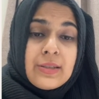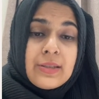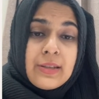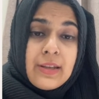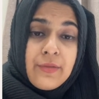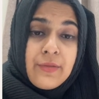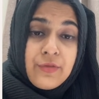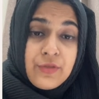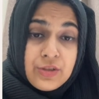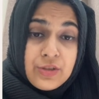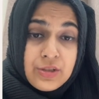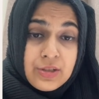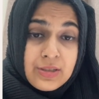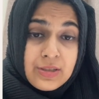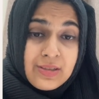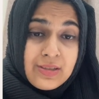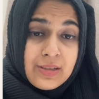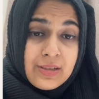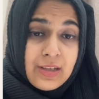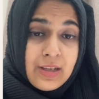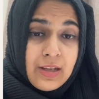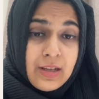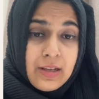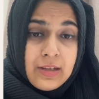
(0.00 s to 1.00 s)

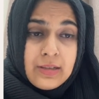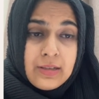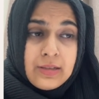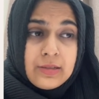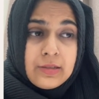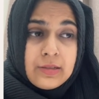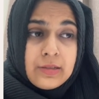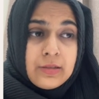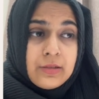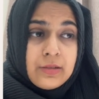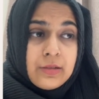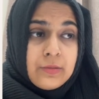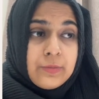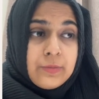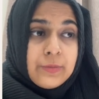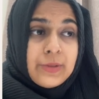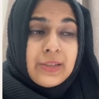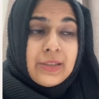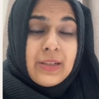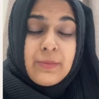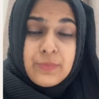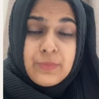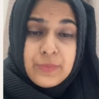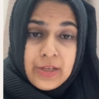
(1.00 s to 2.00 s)
efficiency is
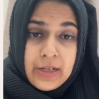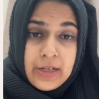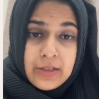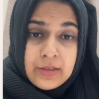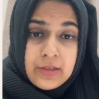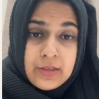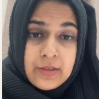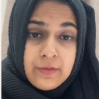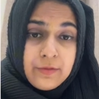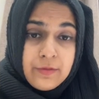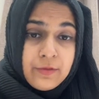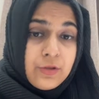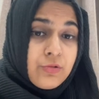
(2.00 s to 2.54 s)
subjective.